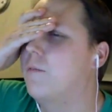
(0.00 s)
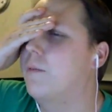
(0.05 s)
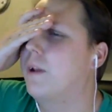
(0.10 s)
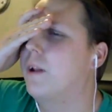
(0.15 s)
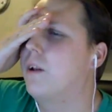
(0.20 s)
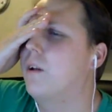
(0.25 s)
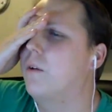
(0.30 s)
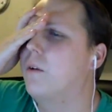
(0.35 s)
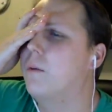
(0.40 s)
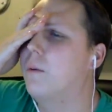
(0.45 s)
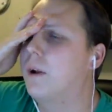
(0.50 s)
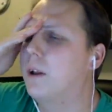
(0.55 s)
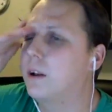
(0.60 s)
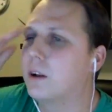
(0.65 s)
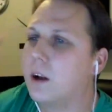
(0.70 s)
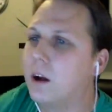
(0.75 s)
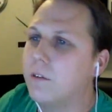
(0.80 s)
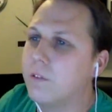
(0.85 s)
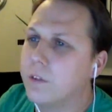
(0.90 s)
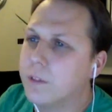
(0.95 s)
but I know we
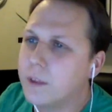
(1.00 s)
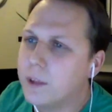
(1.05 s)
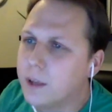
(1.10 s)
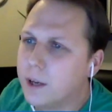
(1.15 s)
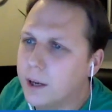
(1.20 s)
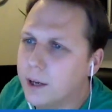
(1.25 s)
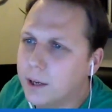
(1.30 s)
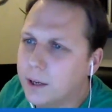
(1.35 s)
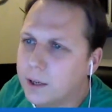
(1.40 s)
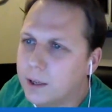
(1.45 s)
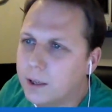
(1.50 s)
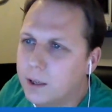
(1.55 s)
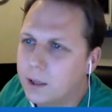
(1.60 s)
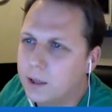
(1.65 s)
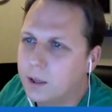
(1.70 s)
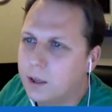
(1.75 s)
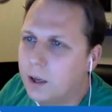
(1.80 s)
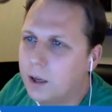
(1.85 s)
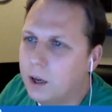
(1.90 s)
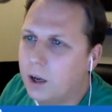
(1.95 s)
wanted to cover the
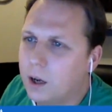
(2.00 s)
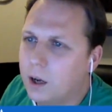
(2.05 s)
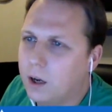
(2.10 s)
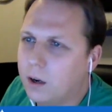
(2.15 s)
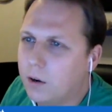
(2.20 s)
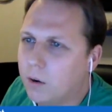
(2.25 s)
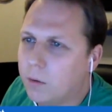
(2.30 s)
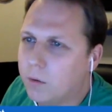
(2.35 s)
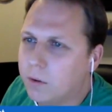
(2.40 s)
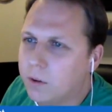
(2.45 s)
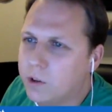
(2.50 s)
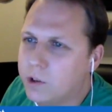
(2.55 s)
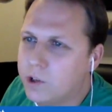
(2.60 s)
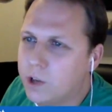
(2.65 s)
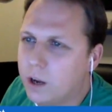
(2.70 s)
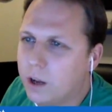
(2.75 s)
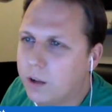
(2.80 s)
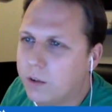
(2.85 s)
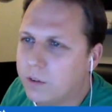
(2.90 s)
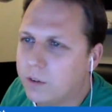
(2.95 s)
or really
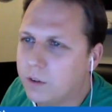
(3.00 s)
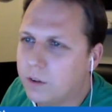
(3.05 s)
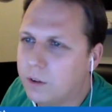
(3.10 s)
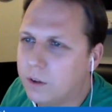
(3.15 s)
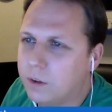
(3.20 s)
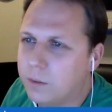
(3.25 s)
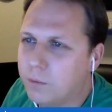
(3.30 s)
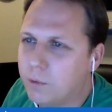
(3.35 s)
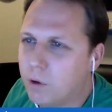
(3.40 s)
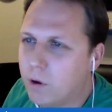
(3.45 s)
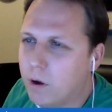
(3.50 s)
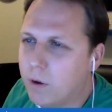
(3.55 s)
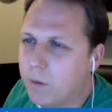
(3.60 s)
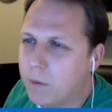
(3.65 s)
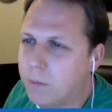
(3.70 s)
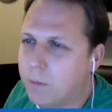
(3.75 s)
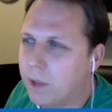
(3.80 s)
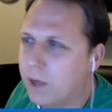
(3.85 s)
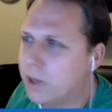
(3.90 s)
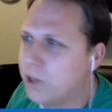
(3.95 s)
shout out to
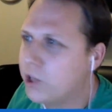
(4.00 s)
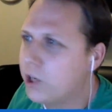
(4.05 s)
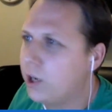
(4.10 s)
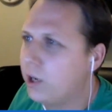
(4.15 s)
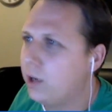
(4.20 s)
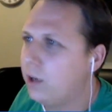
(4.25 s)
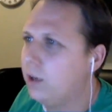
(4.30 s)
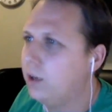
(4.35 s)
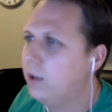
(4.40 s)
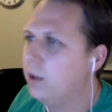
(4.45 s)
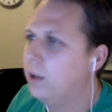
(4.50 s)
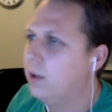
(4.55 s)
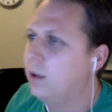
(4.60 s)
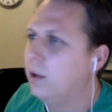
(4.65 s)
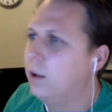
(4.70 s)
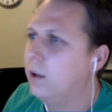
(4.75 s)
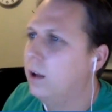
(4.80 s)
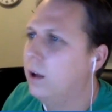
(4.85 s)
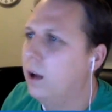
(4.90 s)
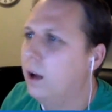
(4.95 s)
Programming Blockchain,
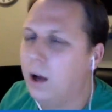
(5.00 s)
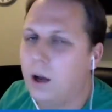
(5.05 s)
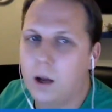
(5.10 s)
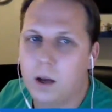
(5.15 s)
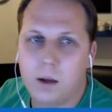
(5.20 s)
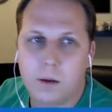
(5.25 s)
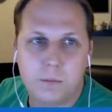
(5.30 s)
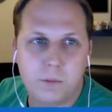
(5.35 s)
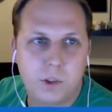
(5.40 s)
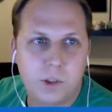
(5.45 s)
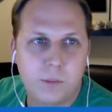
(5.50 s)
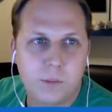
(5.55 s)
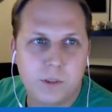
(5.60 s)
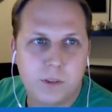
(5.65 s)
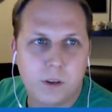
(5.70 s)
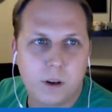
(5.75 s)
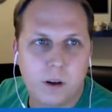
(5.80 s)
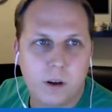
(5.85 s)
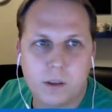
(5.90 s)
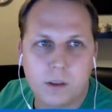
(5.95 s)

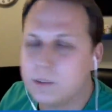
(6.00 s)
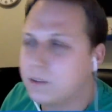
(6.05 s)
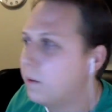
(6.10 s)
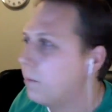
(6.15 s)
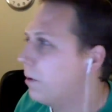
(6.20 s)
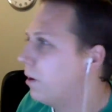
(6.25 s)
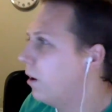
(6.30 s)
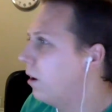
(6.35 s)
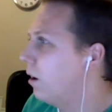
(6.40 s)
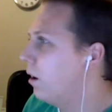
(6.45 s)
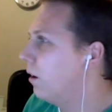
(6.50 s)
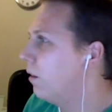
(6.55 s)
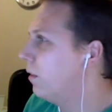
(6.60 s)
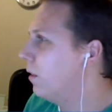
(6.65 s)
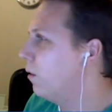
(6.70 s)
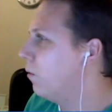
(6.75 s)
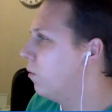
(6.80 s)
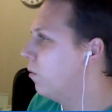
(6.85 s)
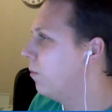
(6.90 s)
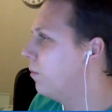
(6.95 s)
Jimmy Song's
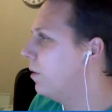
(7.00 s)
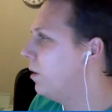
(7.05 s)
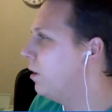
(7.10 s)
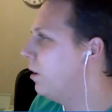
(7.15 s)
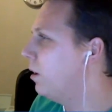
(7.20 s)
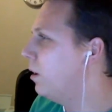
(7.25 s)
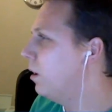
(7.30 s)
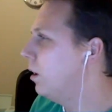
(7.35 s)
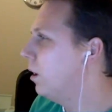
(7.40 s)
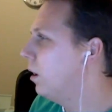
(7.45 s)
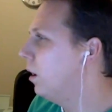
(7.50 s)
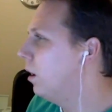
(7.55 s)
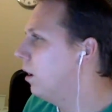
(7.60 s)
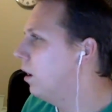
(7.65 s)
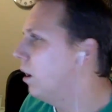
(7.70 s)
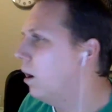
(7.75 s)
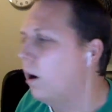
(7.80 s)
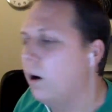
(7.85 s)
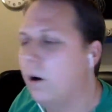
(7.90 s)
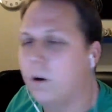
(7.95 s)
seminar that will be
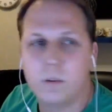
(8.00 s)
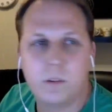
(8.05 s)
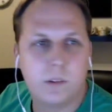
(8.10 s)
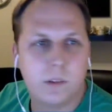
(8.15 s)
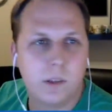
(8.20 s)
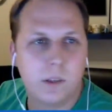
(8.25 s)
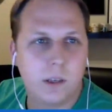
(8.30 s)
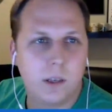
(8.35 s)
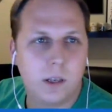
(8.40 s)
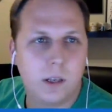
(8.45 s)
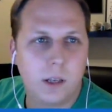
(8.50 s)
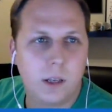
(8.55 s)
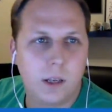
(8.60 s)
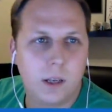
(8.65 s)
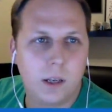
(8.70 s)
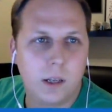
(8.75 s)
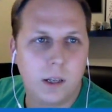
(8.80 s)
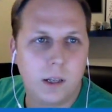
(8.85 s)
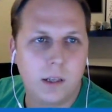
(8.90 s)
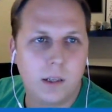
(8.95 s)
hosted
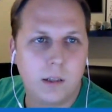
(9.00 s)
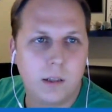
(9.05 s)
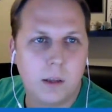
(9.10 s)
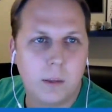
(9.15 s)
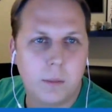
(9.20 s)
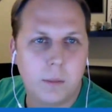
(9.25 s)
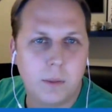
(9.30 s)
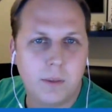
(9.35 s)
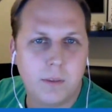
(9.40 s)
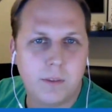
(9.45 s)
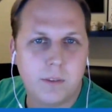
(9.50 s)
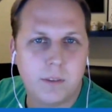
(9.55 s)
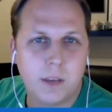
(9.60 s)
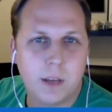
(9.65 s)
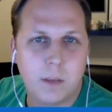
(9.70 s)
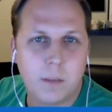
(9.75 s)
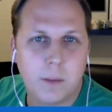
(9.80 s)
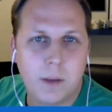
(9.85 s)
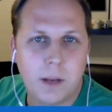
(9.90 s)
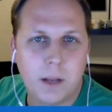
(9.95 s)
in, I believe,
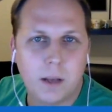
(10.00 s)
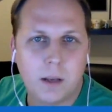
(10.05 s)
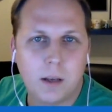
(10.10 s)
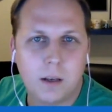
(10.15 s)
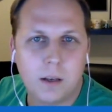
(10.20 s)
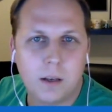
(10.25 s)
Santa Monica